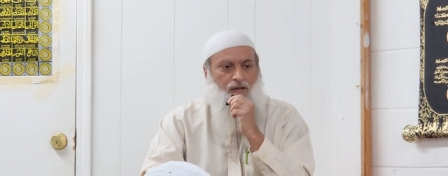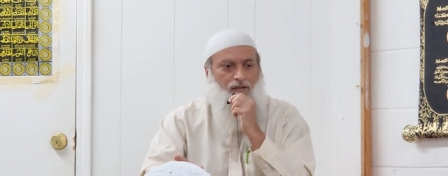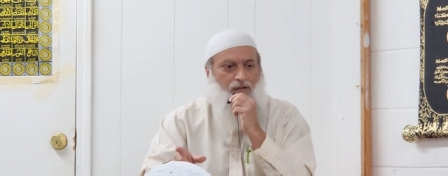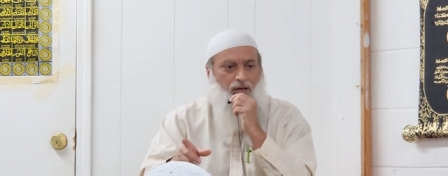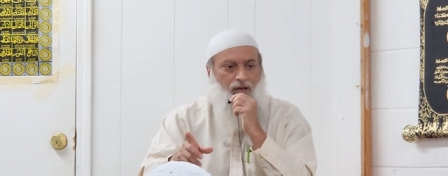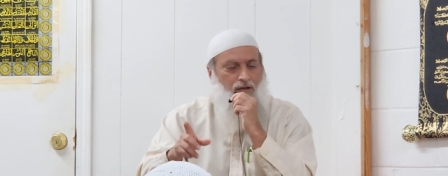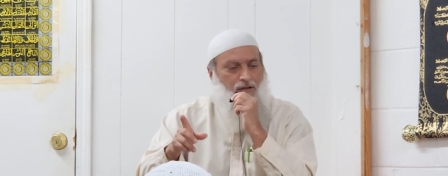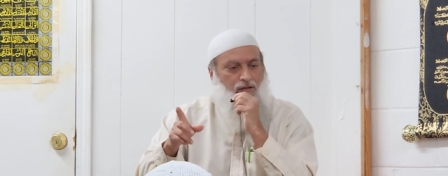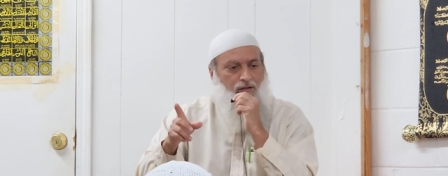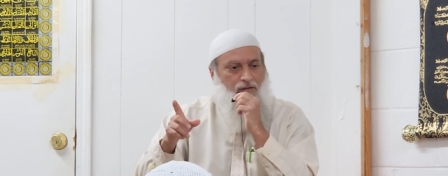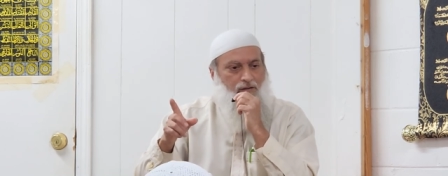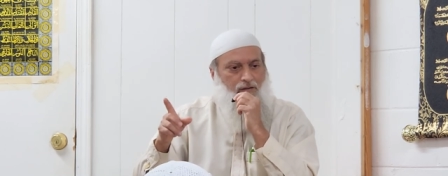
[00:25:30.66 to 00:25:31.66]
That
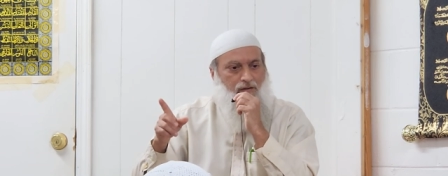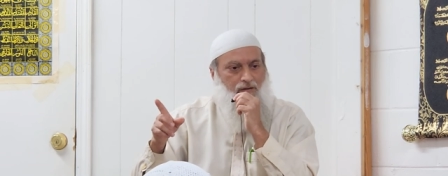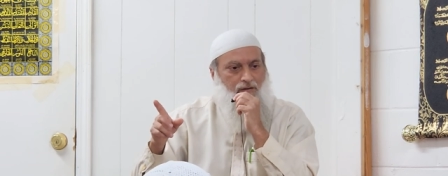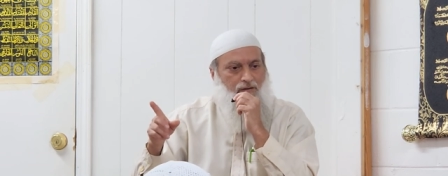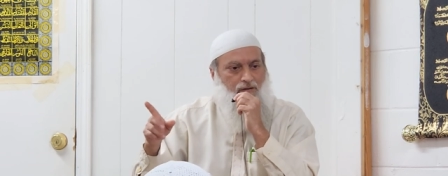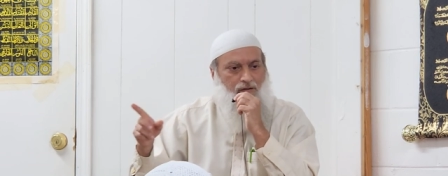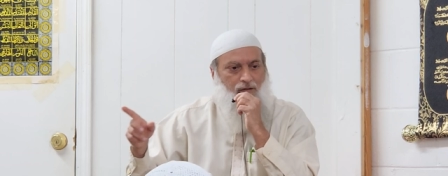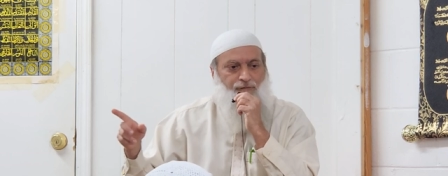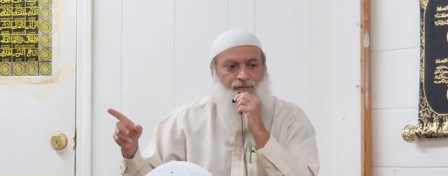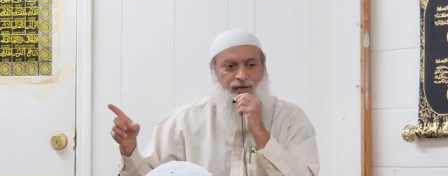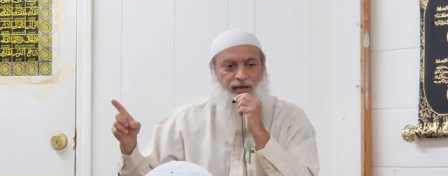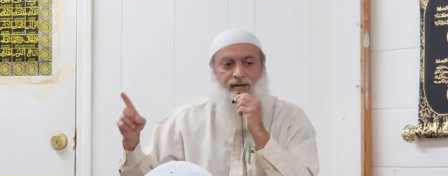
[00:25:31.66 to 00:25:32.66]

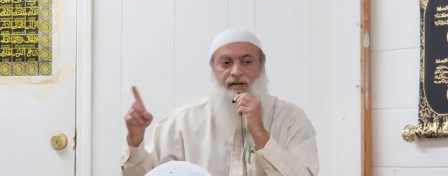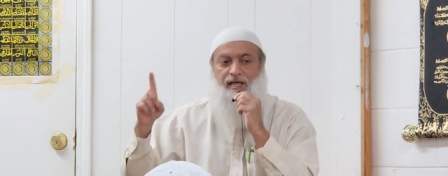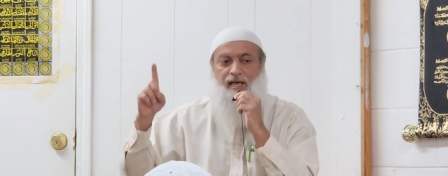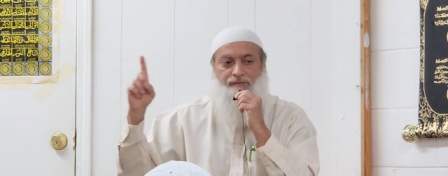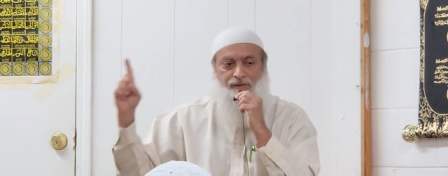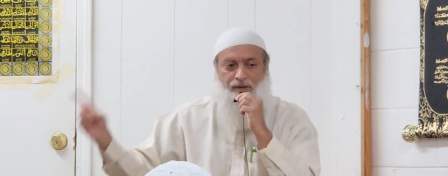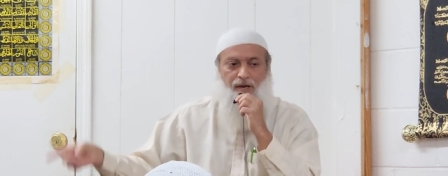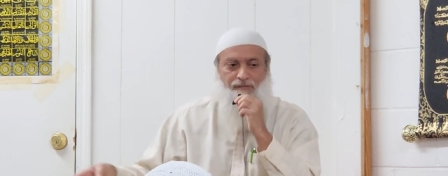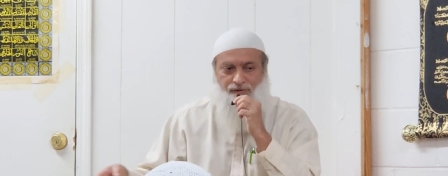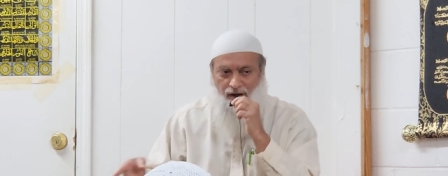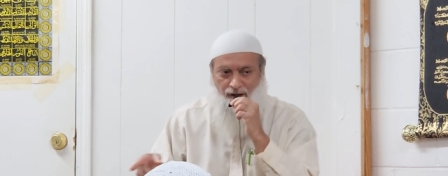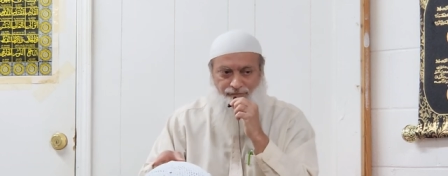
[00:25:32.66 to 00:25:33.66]
if he had claimed to be a
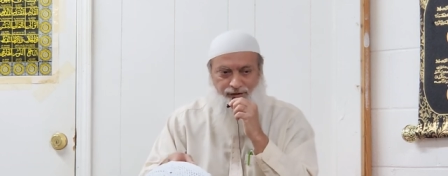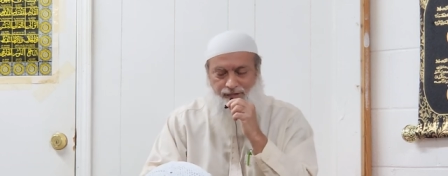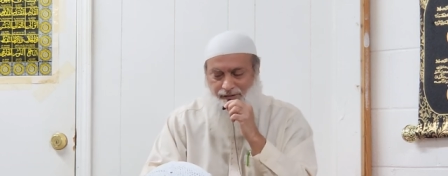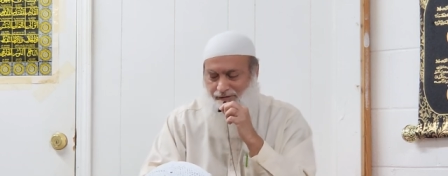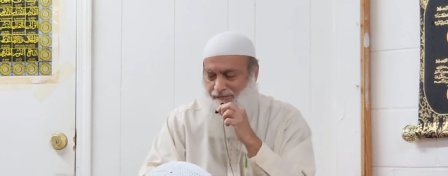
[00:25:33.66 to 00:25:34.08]
prophet,